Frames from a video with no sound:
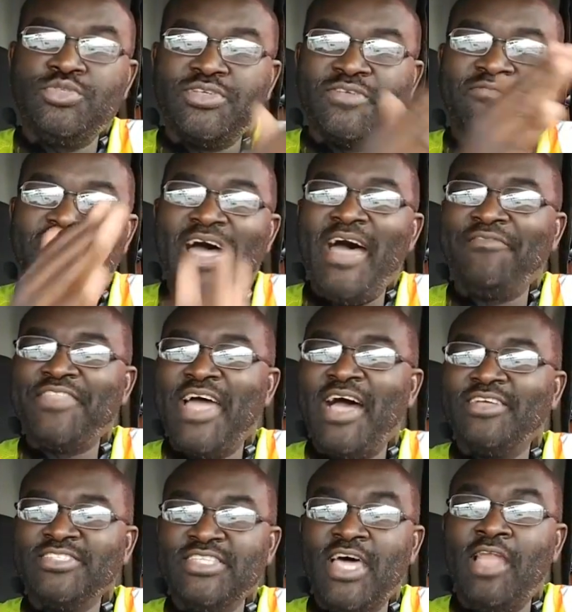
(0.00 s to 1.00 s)
to
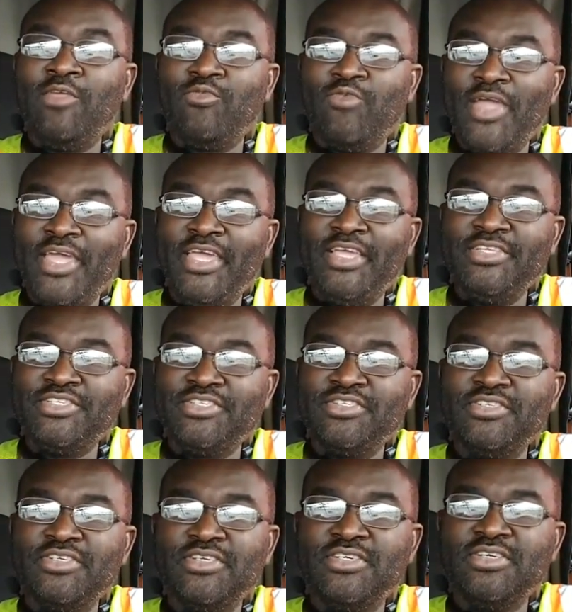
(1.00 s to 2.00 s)
$5,000 range,
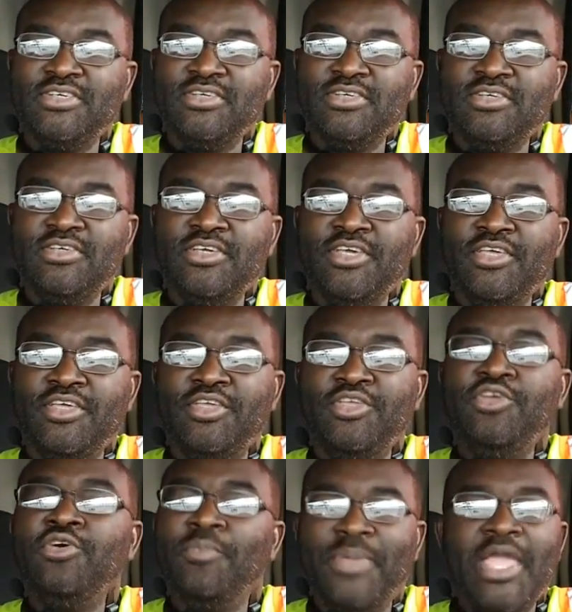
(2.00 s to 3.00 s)

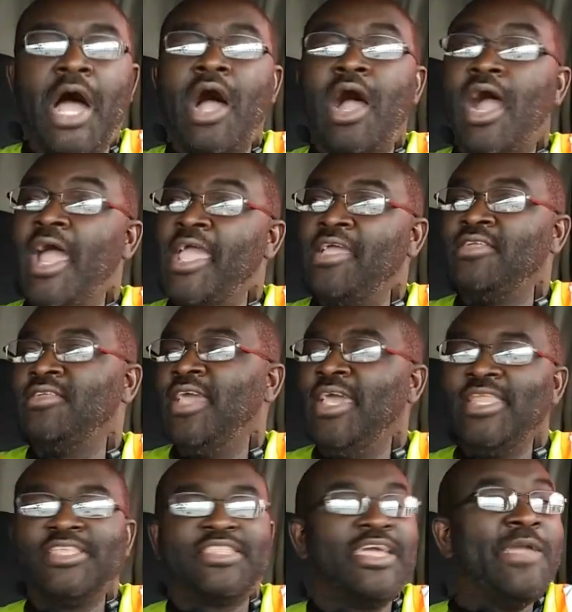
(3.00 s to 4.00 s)
you'll be all right.
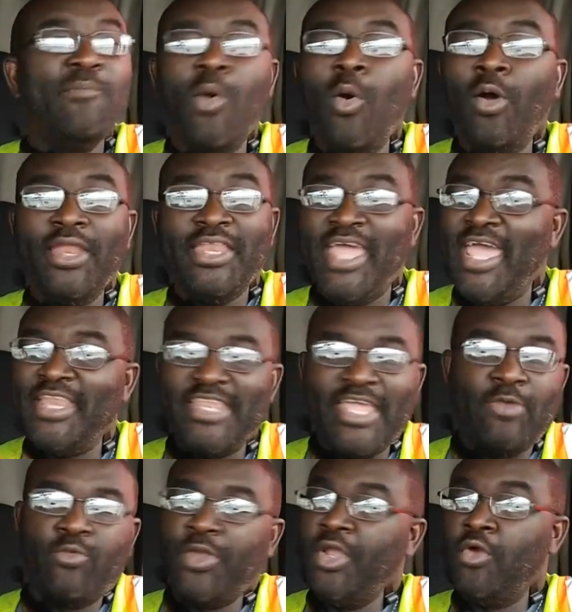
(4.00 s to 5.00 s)
Anything more than that, they
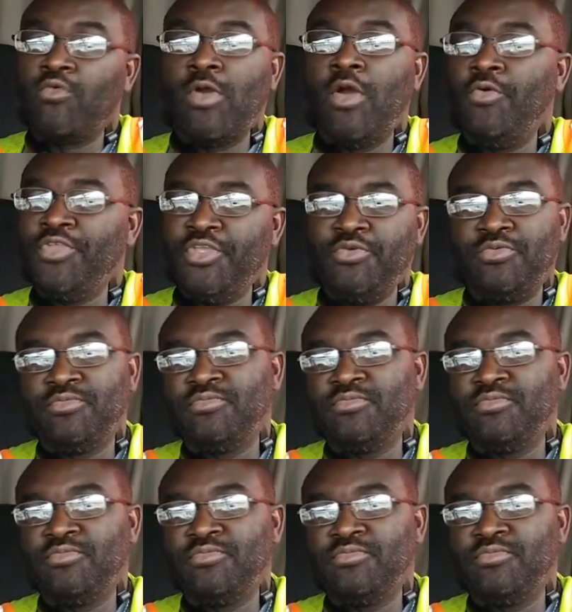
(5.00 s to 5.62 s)
railroading you.